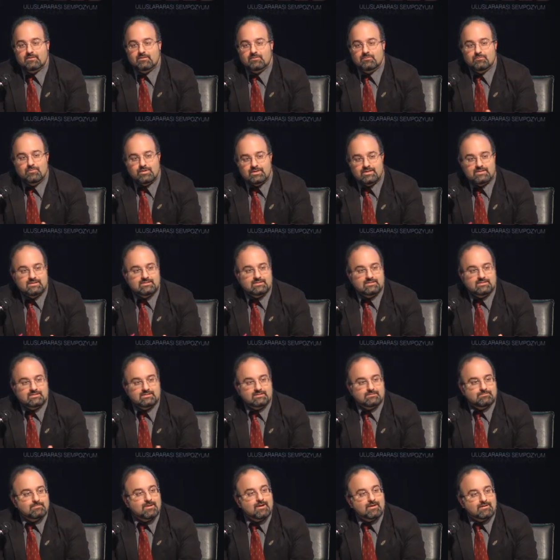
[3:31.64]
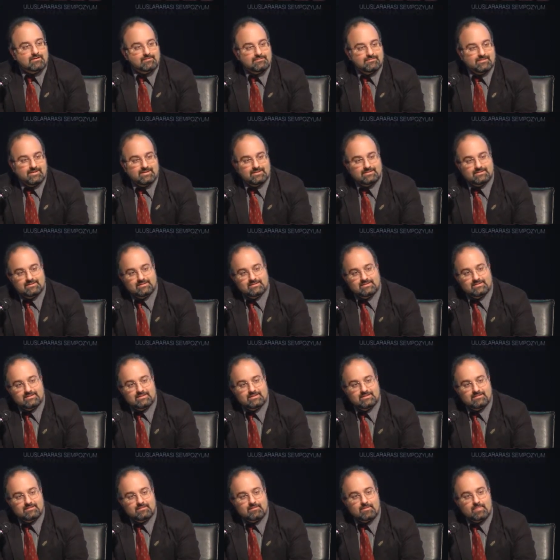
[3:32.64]
What is ma'rifat?
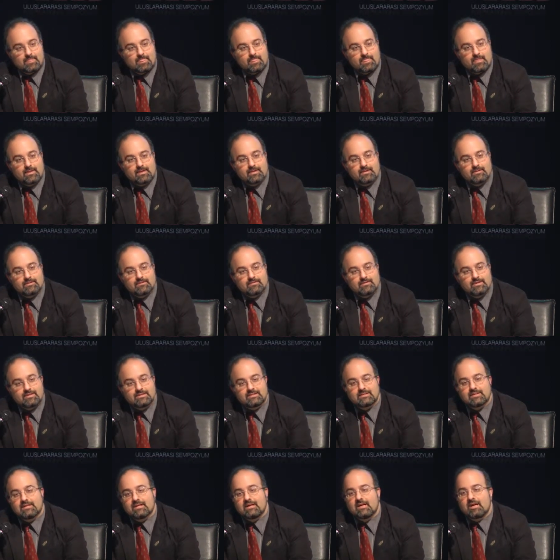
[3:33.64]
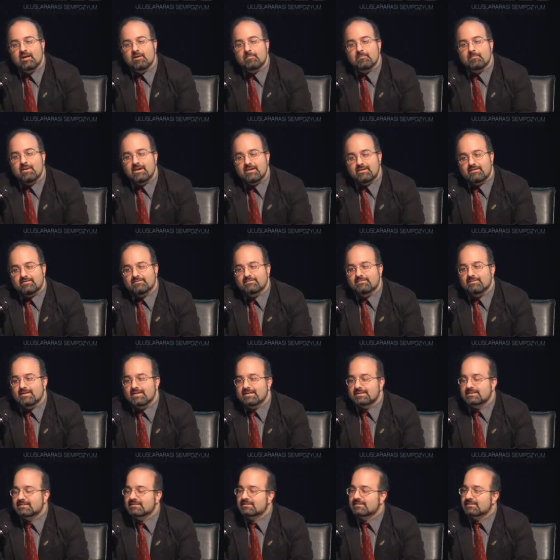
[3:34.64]
Right?
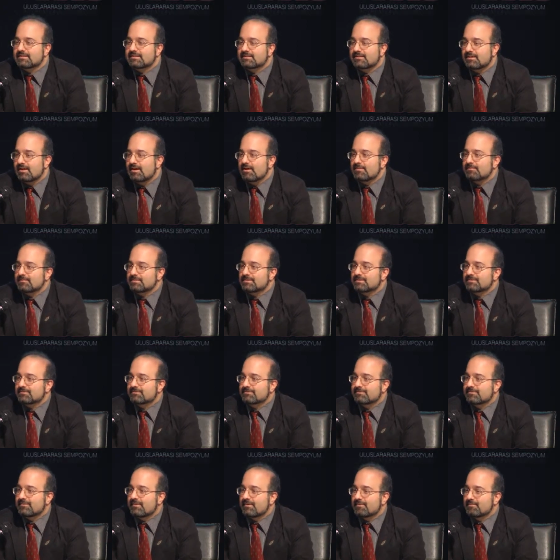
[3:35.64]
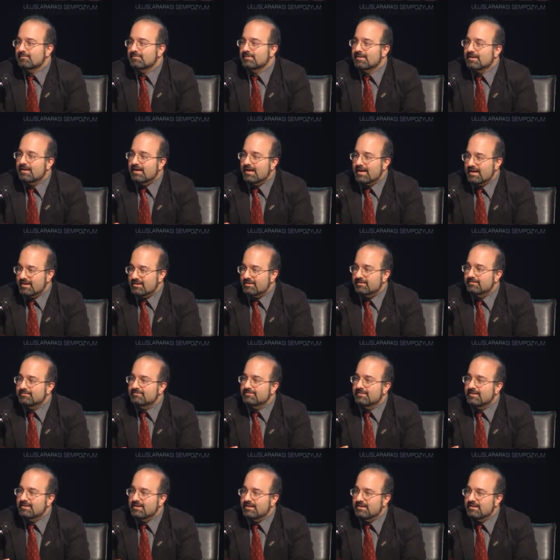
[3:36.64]
Ma'rifat comes from
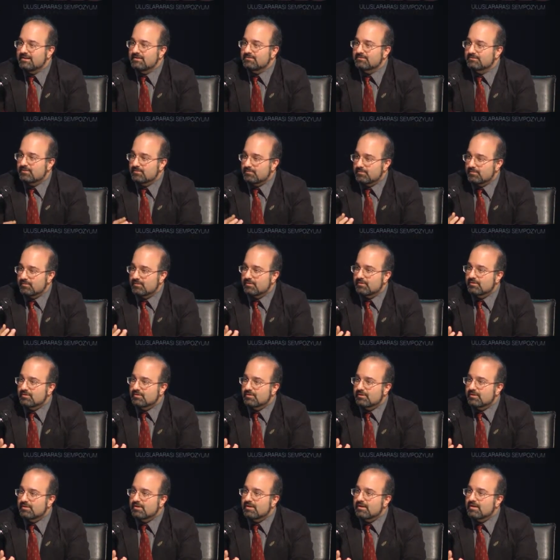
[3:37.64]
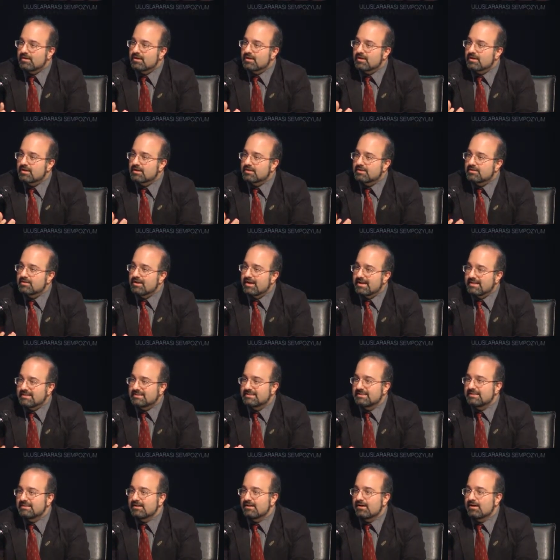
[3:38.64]
arafa, from the
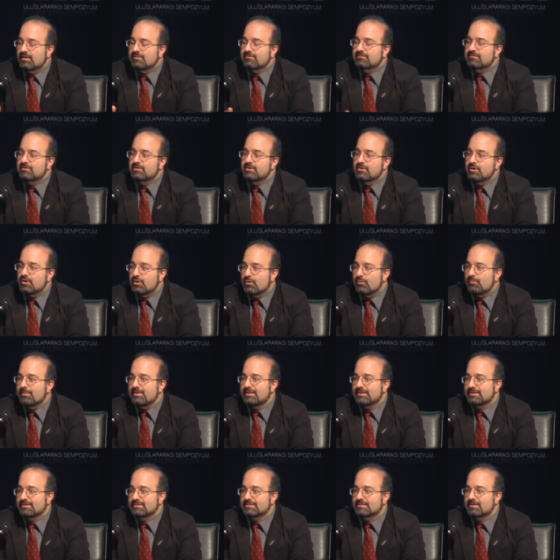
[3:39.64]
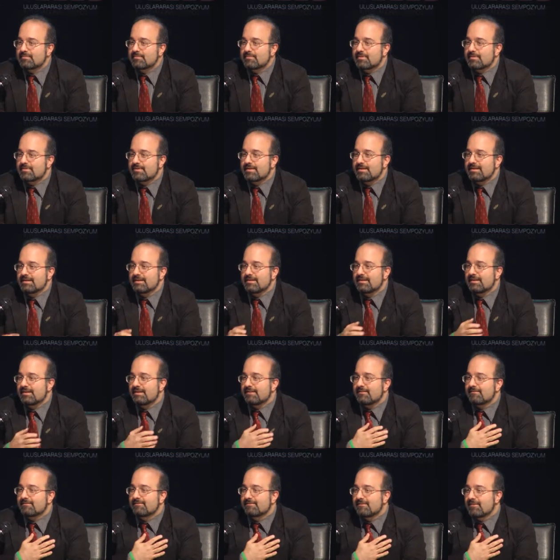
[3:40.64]
idea of knowing something
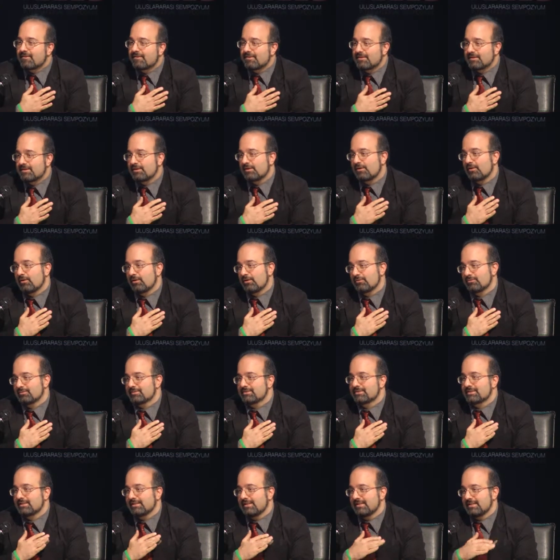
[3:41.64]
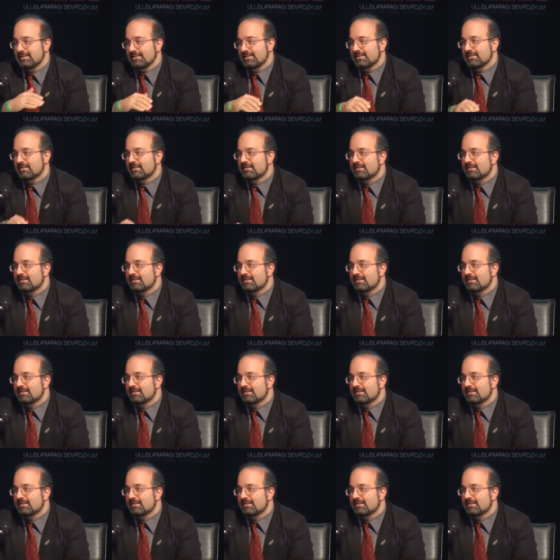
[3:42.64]
very closely.